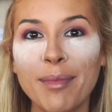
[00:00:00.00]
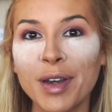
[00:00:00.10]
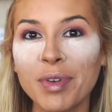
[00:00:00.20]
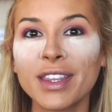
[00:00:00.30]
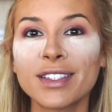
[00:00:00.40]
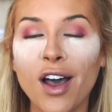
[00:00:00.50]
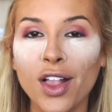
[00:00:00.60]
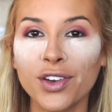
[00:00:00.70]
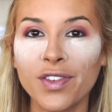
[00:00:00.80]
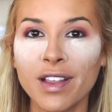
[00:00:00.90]
I'm gonna put this
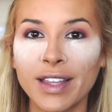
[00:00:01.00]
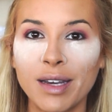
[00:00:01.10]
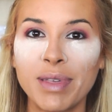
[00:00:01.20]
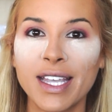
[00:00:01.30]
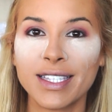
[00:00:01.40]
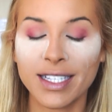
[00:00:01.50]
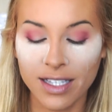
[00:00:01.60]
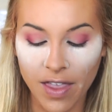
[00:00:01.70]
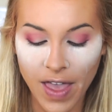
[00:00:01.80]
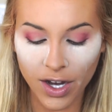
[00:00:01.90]
all over the lid because it's
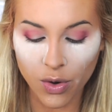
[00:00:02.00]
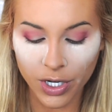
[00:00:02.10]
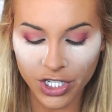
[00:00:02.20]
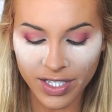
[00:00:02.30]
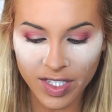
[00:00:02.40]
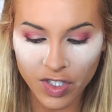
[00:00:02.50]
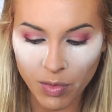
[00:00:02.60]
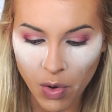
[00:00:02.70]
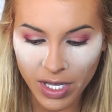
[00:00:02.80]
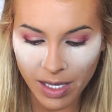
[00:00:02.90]
got that gorgeous
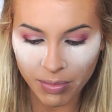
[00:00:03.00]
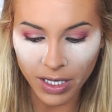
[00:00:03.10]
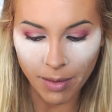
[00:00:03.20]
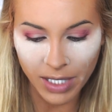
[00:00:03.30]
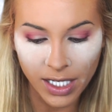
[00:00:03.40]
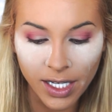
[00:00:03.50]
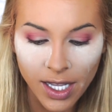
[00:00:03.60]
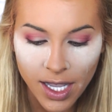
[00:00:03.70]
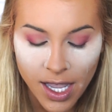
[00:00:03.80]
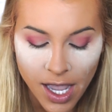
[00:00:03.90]
smoky, plummy
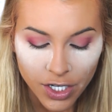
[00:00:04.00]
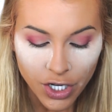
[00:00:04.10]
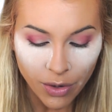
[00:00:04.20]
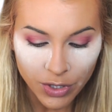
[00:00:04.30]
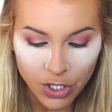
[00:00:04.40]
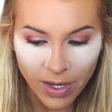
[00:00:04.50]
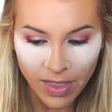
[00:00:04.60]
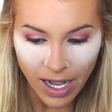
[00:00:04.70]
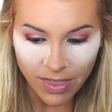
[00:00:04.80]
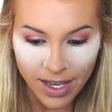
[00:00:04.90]
tone to it
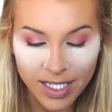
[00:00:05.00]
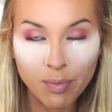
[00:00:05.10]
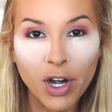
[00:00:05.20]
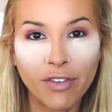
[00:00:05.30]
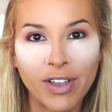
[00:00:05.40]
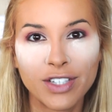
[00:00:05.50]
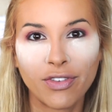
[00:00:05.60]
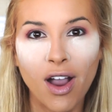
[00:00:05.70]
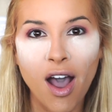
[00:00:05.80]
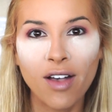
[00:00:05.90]
that I think is perfect
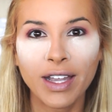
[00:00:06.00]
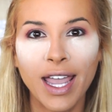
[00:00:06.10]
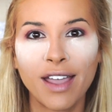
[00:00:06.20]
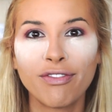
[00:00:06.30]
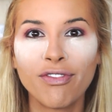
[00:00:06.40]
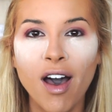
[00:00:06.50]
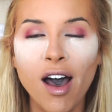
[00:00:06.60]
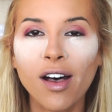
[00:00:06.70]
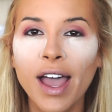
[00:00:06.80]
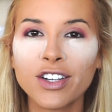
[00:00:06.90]
for holiday,
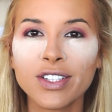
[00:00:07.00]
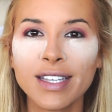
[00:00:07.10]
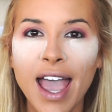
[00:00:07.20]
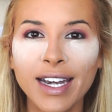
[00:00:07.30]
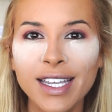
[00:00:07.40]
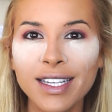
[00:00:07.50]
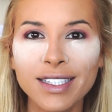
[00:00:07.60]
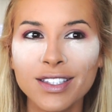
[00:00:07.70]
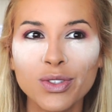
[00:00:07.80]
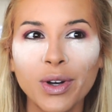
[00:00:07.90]
fall, and just
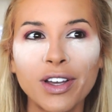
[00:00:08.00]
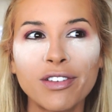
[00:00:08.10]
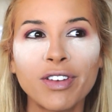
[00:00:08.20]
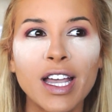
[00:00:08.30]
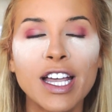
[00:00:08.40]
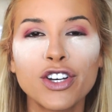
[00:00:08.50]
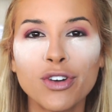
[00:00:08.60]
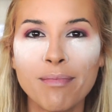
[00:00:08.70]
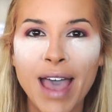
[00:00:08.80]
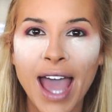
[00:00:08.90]
any sort of
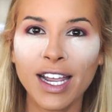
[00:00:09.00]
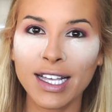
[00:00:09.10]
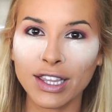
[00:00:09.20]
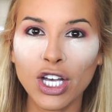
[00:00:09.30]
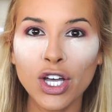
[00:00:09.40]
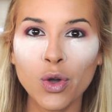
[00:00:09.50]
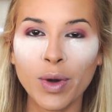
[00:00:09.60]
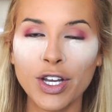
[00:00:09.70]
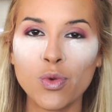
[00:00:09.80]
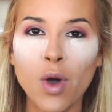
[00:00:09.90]
dramatic look
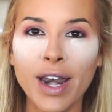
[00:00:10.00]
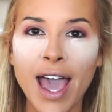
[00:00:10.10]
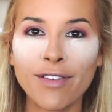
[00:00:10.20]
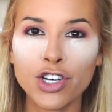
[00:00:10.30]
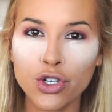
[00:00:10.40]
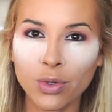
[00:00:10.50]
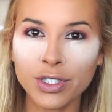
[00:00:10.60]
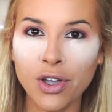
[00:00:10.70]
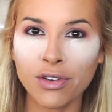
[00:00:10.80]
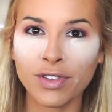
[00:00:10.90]
where you want to have a
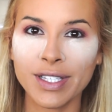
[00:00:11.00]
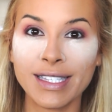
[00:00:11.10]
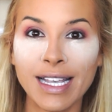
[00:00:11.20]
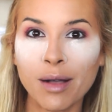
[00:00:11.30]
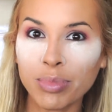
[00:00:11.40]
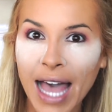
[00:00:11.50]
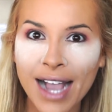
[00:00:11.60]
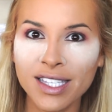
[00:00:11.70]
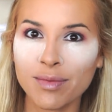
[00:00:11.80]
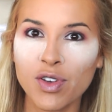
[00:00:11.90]
jewel tone versus like a
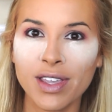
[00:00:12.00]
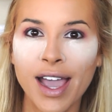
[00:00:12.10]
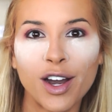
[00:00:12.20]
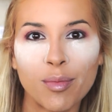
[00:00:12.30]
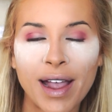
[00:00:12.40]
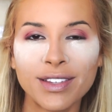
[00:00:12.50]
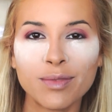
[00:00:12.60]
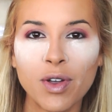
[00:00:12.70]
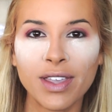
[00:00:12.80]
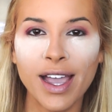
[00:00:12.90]
black smoky eye or a brown
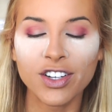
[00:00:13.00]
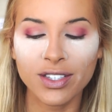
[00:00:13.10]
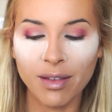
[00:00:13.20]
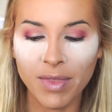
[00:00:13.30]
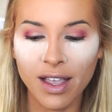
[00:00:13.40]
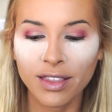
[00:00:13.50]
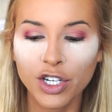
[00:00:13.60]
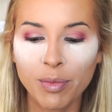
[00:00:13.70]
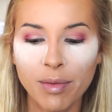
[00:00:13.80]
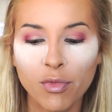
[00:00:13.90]
smoky eye, just something a
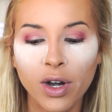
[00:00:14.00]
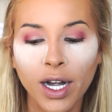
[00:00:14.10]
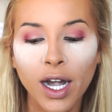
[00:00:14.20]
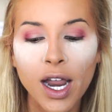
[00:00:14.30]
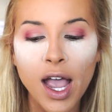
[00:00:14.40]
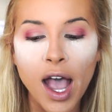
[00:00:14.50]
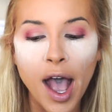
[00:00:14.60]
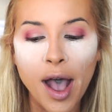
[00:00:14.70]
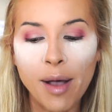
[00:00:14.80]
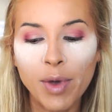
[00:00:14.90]
little bit more
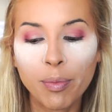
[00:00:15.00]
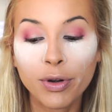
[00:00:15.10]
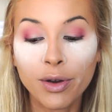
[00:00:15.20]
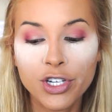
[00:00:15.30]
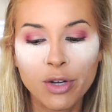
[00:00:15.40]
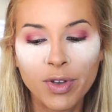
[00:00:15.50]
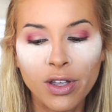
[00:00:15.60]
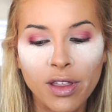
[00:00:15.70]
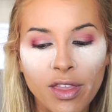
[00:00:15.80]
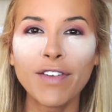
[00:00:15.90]

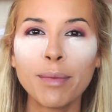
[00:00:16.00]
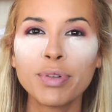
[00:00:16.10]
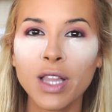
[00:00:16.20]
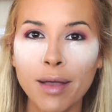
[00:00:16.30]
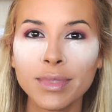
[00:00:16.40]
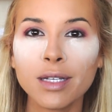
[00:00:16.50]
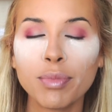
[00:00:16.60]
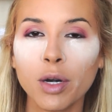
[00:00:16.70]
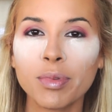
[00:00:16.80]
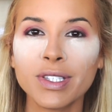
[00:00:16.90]
approachable. I find plums
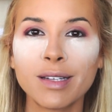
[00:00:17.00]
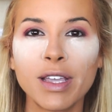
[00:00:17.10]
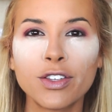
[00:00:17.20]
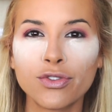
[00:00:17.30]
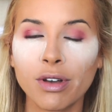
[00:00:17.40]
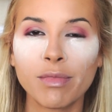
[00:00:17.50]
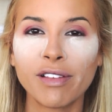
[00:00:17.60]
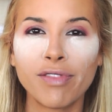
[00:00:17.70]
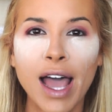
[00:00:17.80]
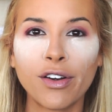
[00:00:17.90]
and purples to be
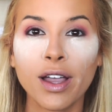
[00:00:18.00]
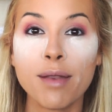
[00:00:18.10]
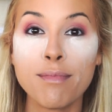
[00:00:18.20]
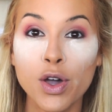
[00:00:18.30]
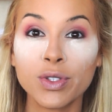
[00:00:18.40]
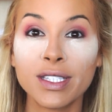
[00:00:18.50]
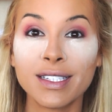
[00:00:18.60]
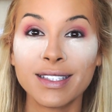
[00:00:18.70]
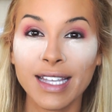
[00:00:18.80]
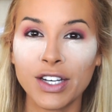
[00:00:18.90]
extremely flattering on
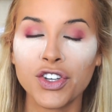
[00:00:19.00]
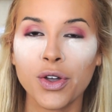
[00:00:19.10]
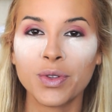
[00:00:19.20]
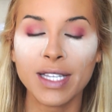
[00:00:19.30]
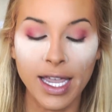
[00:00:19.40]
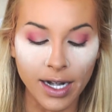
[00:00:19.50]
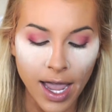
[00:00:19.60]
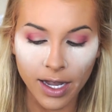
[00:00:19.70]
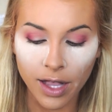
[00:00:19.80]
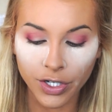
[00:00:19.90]
most skin tones and
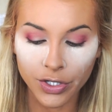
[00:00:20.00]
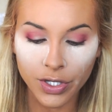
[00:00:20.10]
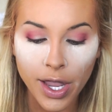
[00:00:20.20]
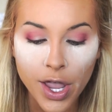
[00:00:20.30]
eye colors.